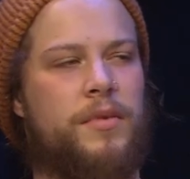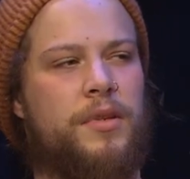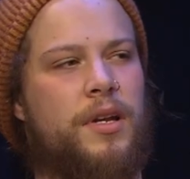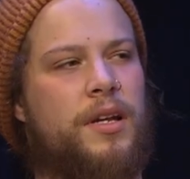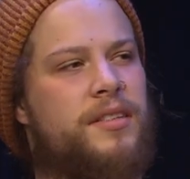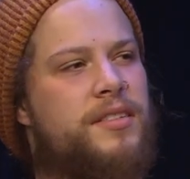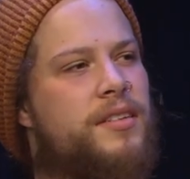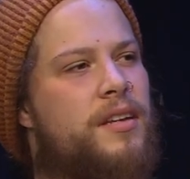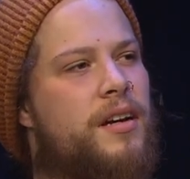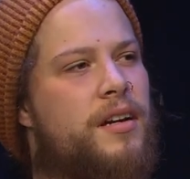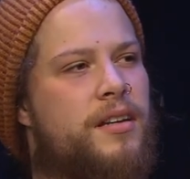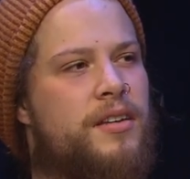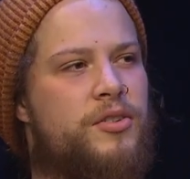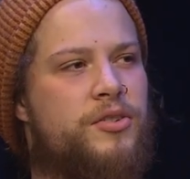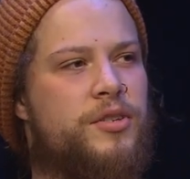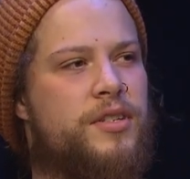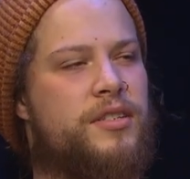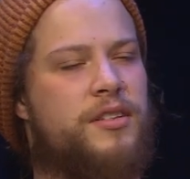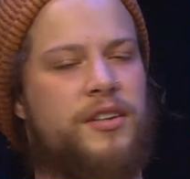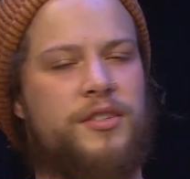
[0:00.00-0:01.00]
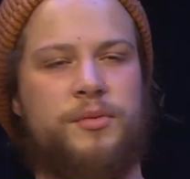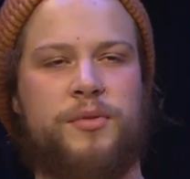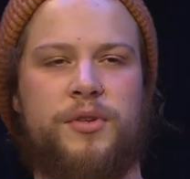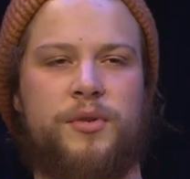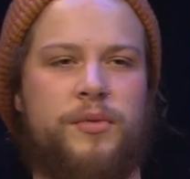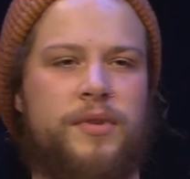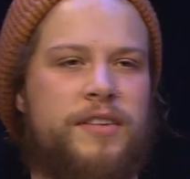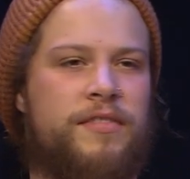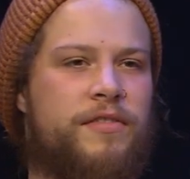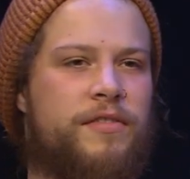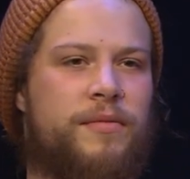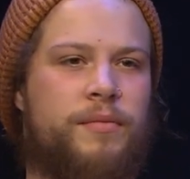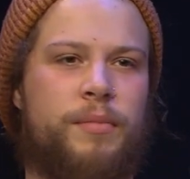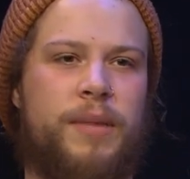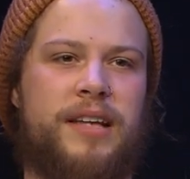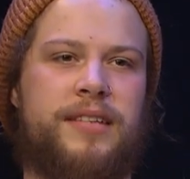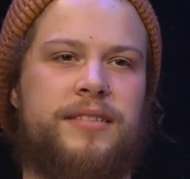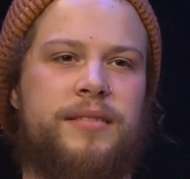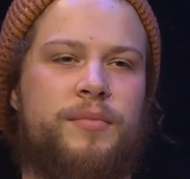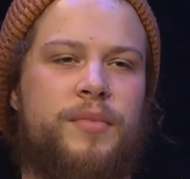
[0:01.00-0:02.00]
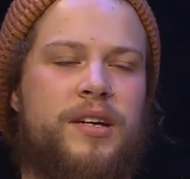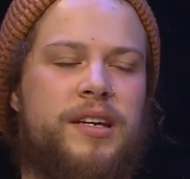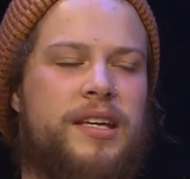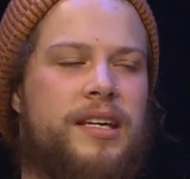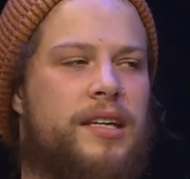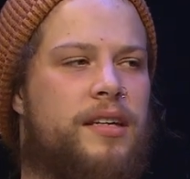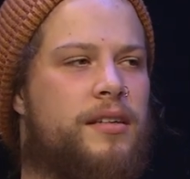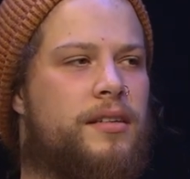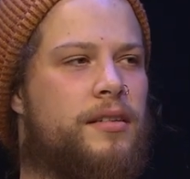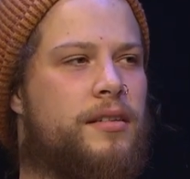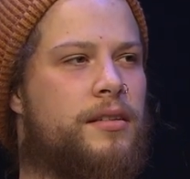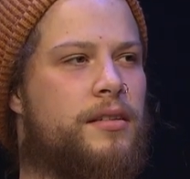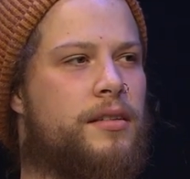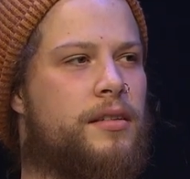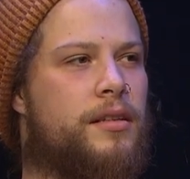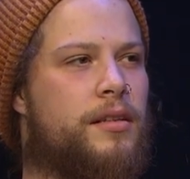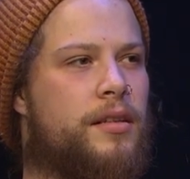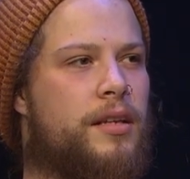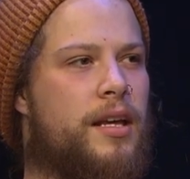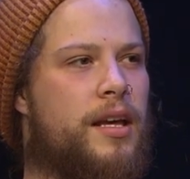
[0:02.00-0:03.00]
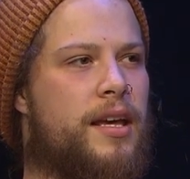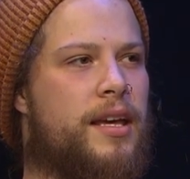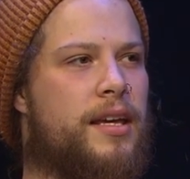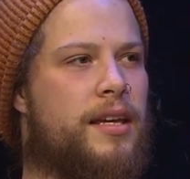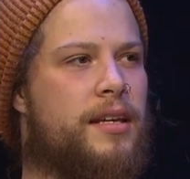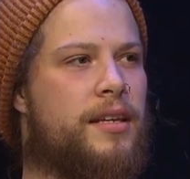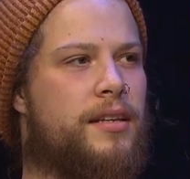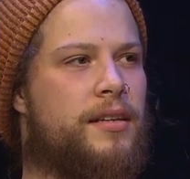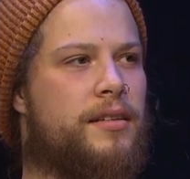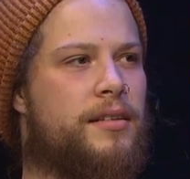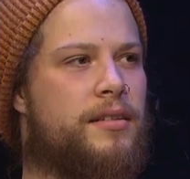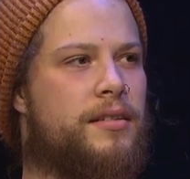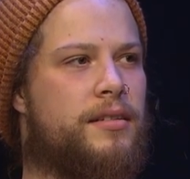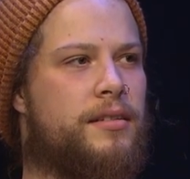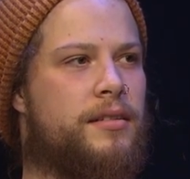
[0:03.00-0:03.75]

A song usually starts with a riff by somebody, and